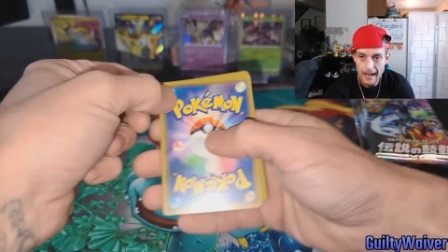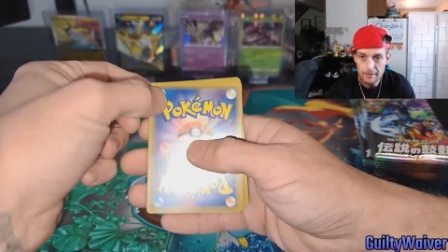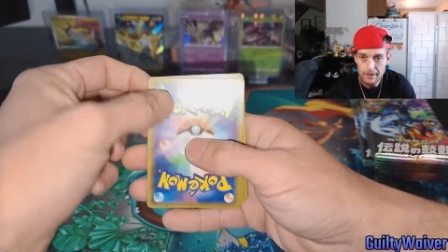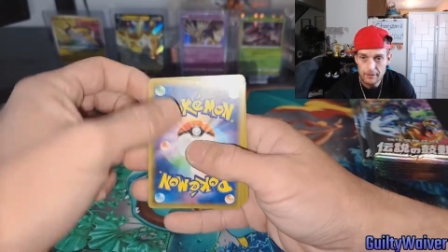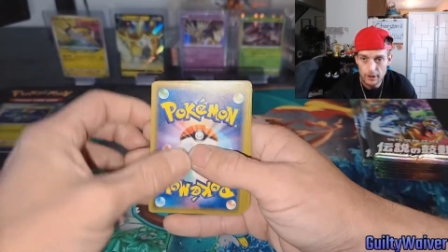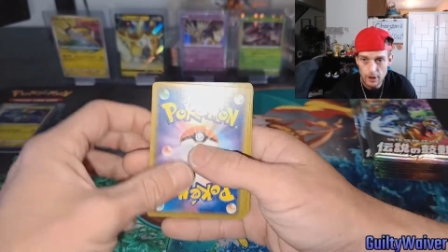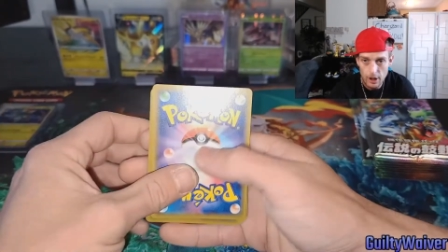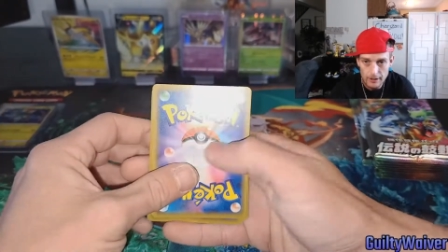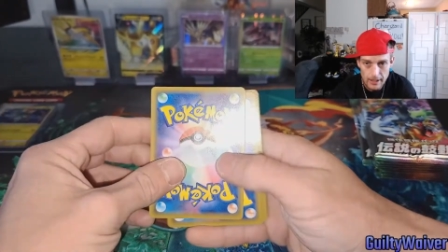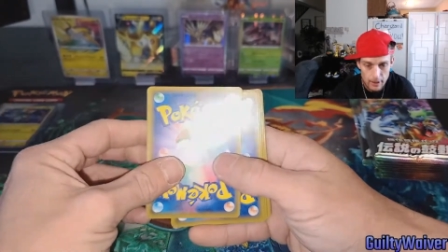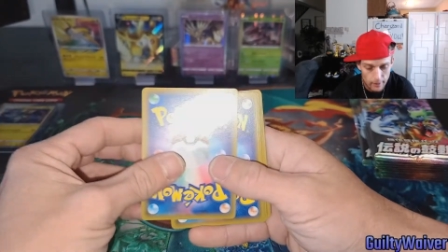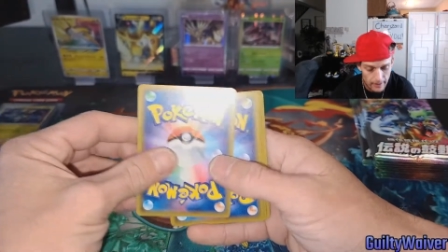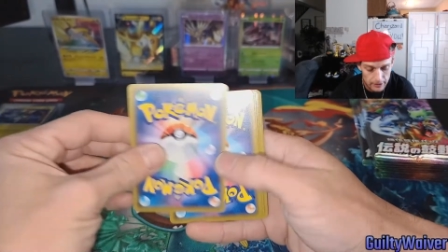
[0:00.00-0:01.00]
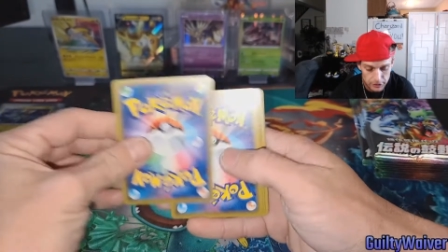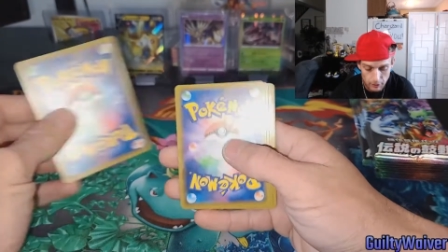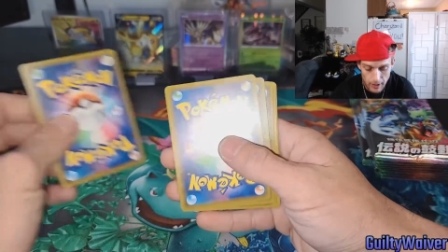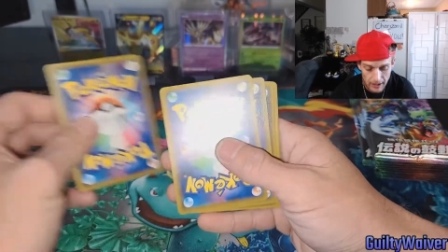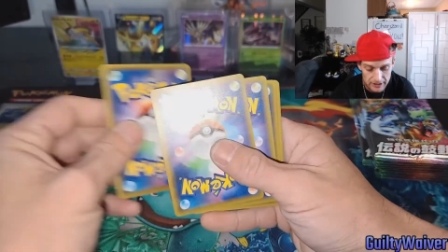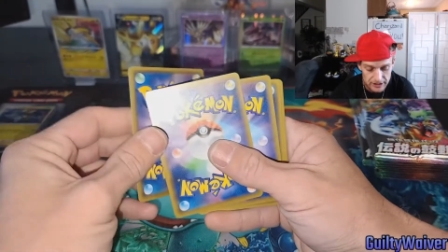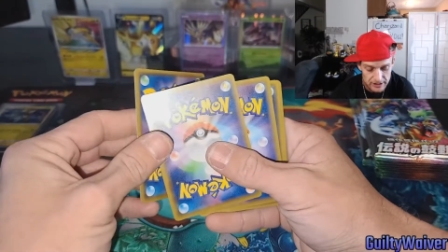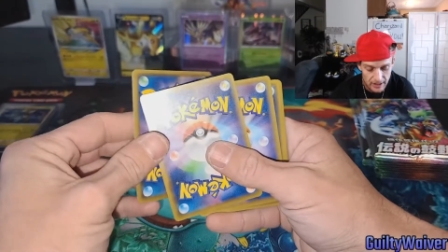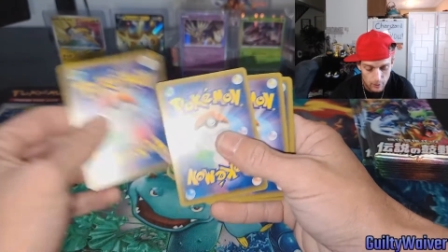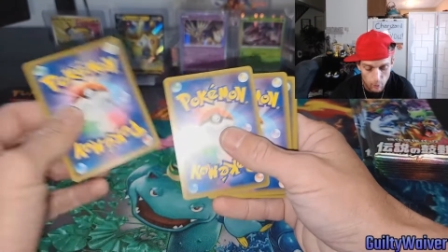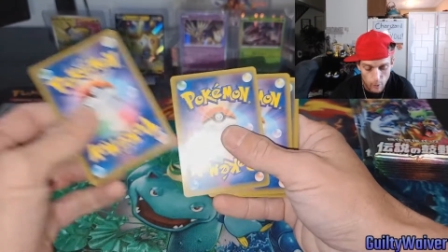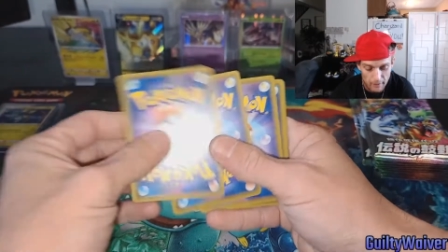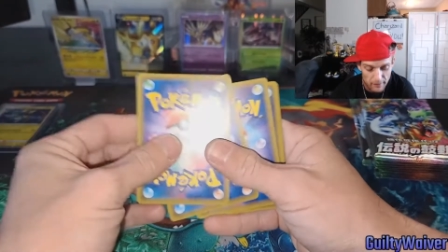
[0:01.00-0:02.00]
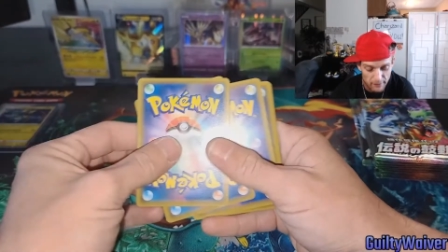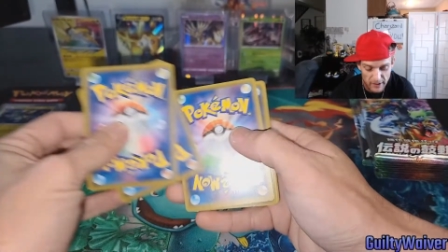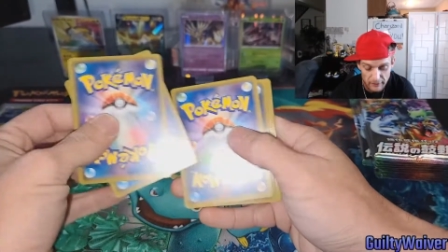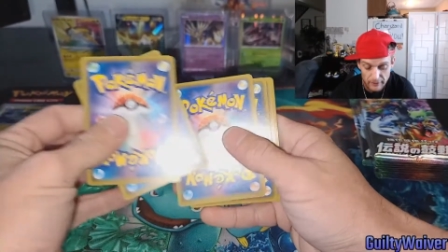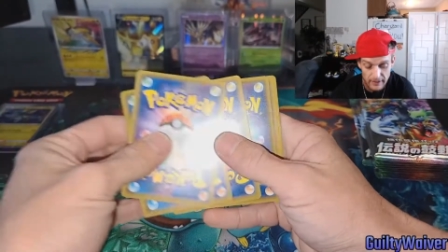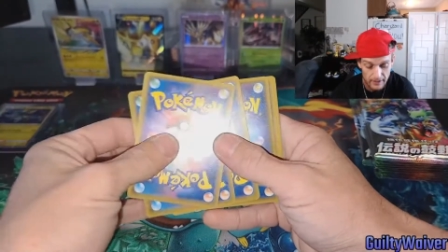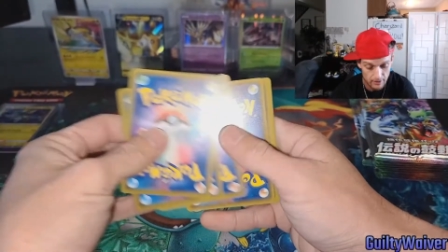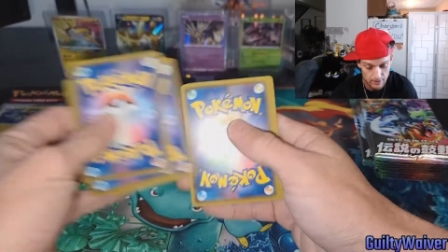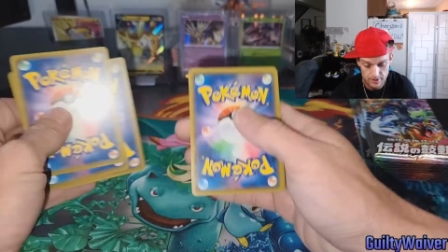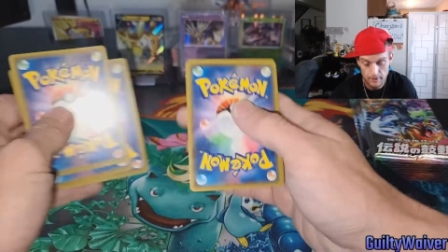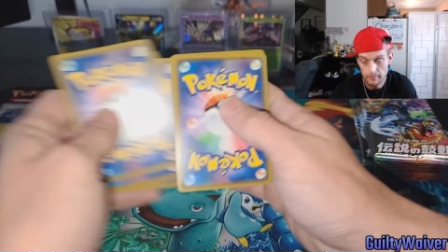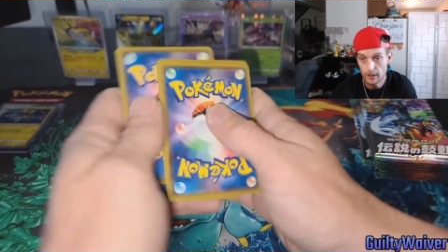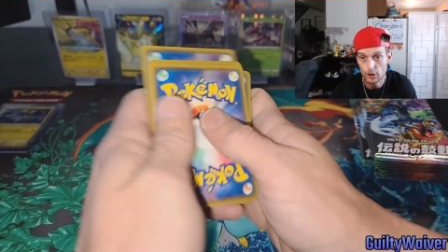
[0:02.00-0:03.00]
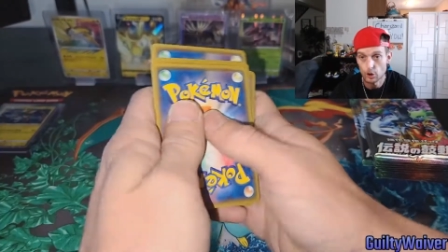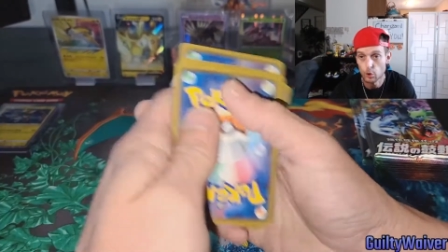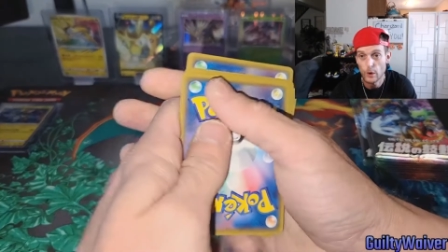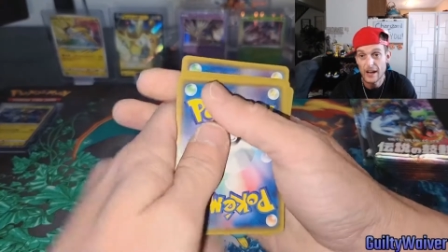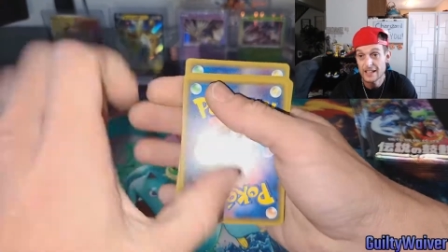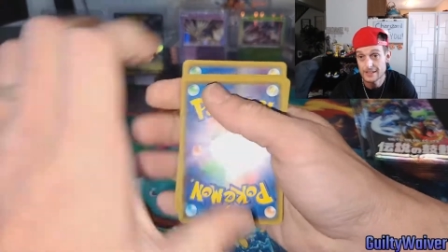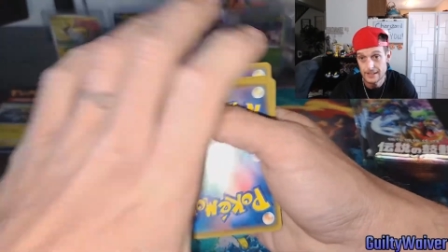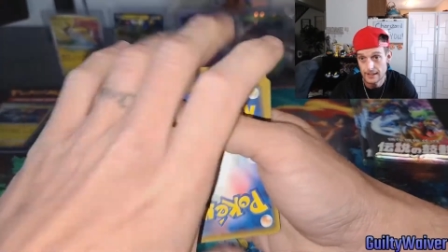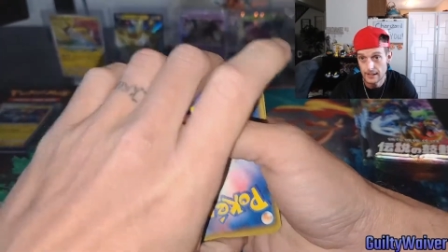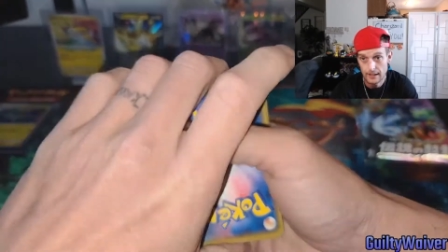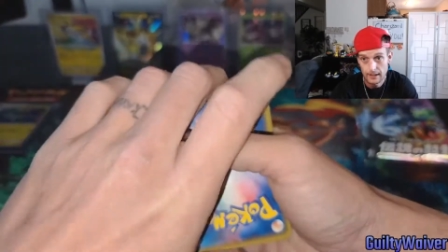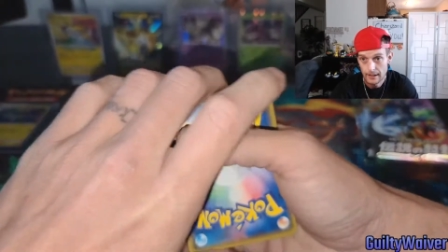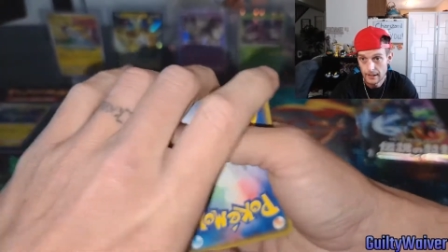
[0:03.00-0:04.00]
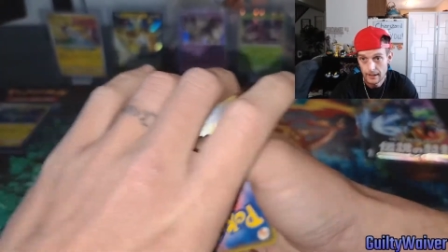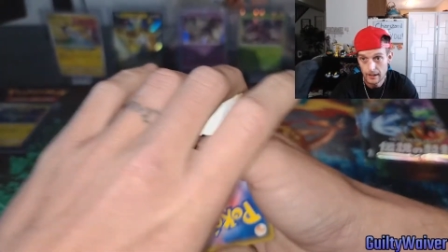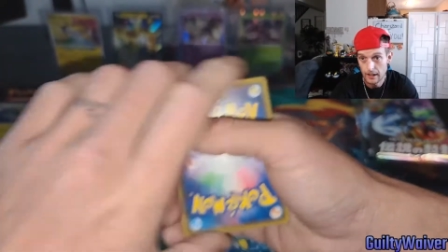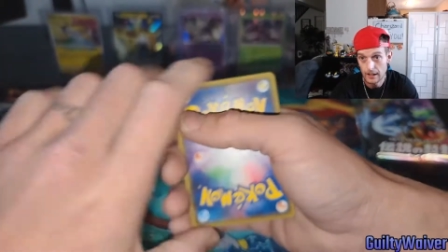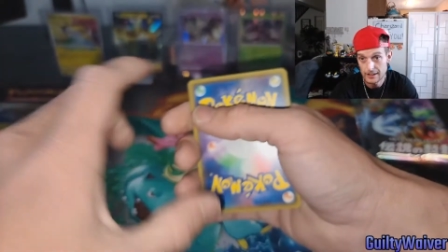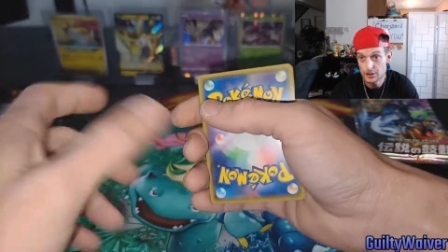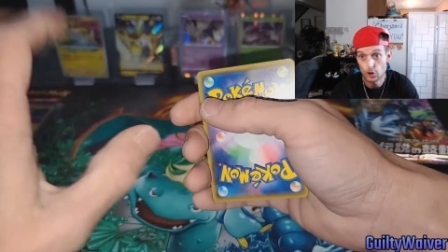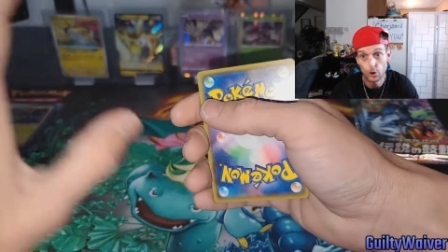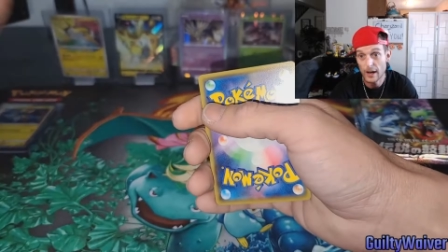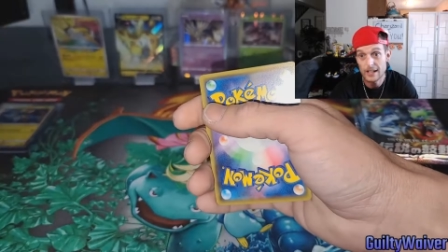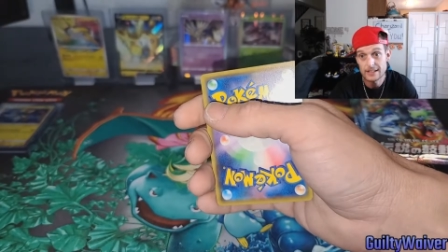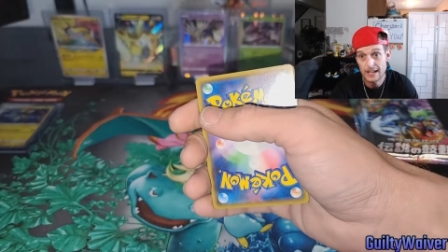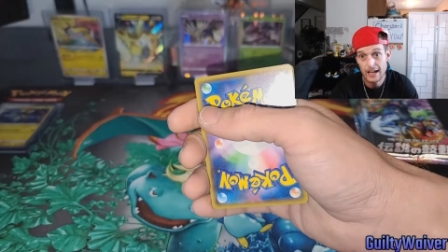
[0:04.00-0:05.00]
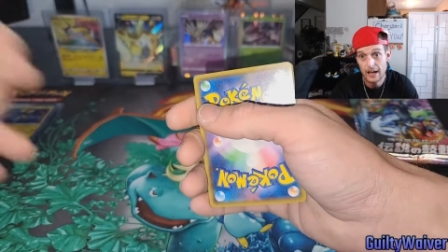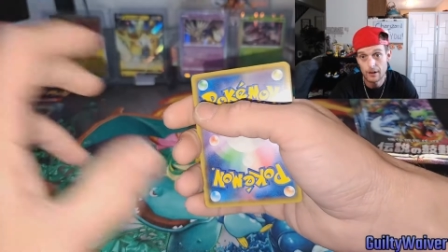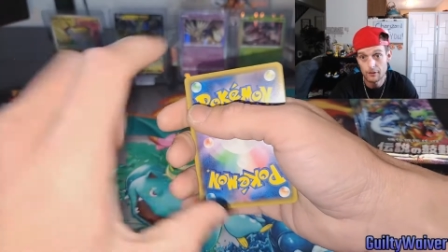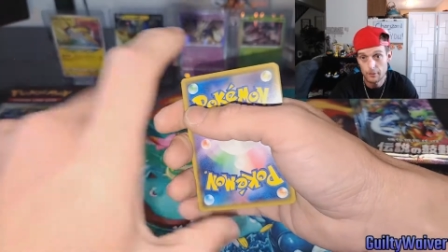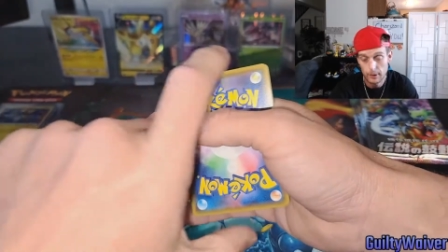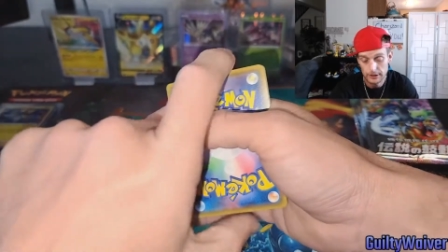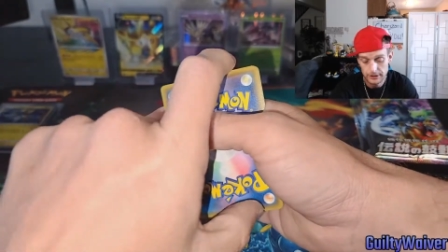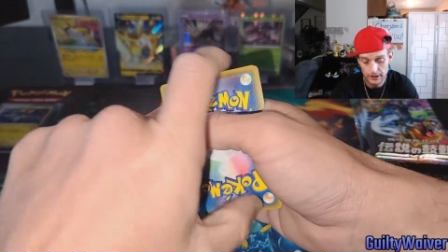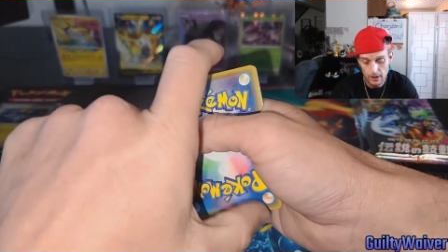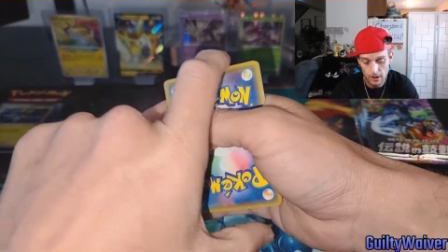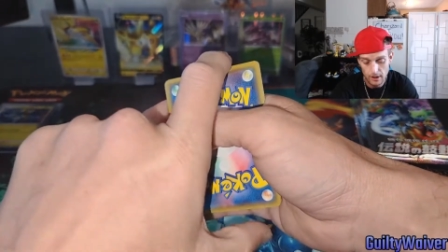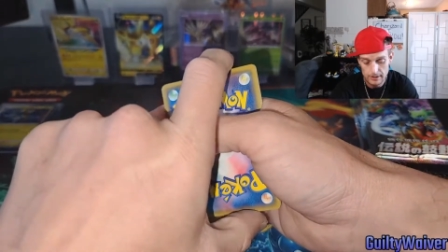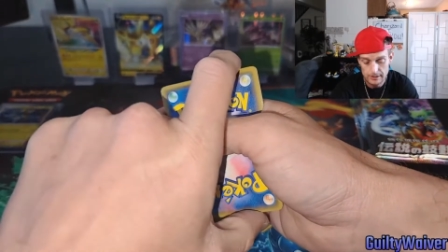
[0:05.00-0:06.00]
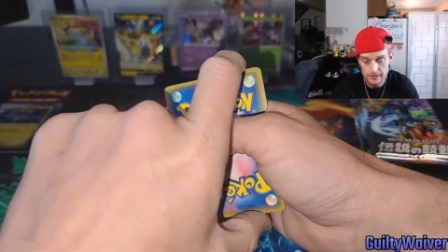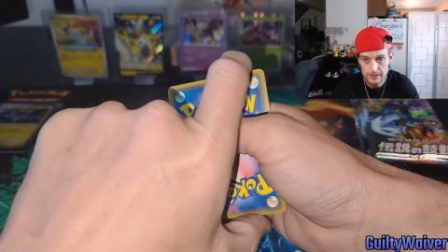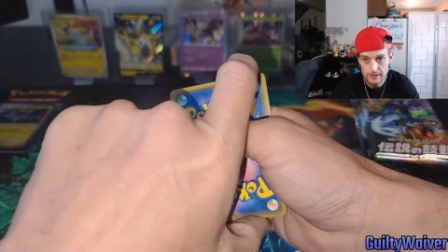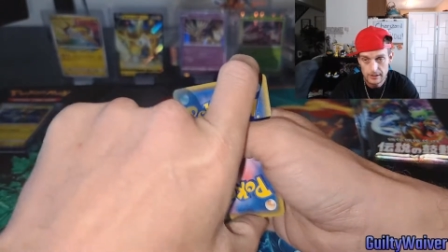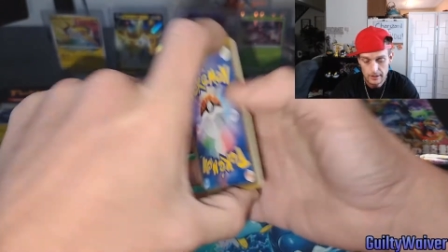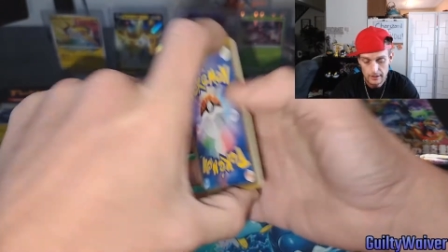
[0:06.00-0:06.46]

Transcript: haven't even looked. I know that Jirachi's like 150 or something crazy. Uh, it's crazy however much it costs.